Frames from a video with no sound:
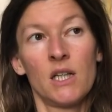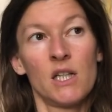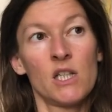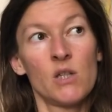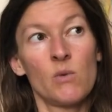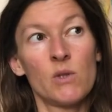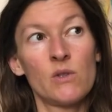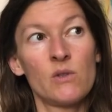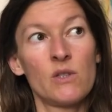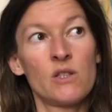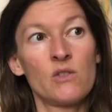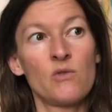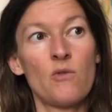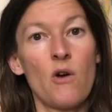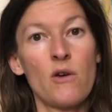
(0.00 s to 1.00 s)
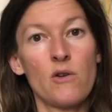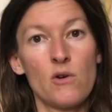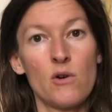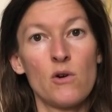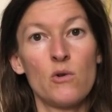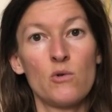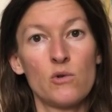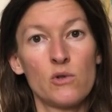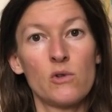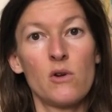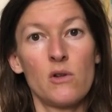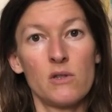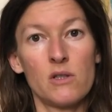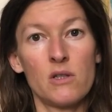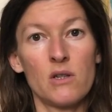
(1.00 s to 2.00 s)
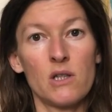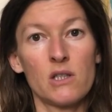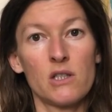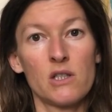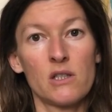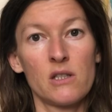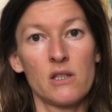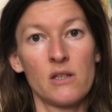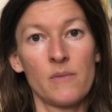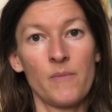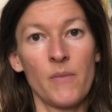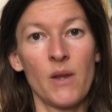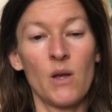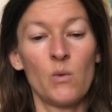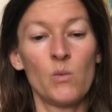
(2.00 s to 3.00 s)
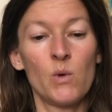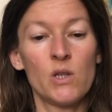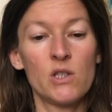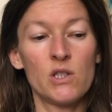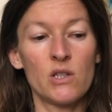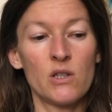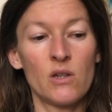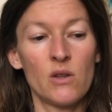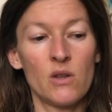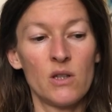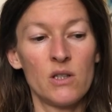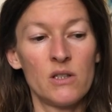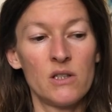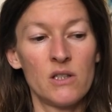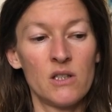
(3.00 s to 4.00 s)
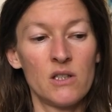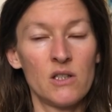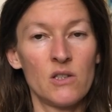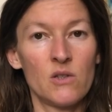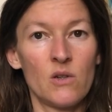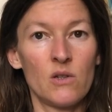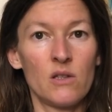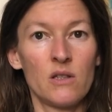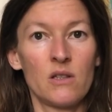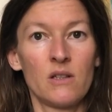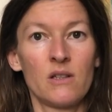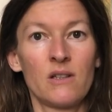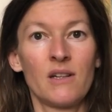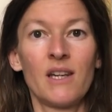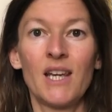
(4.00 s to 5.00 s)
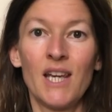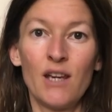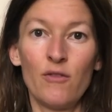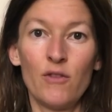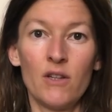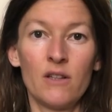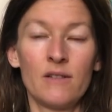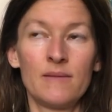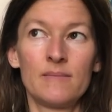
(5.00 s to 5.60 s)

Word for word: She wants to destroy old constructs in which this is not given.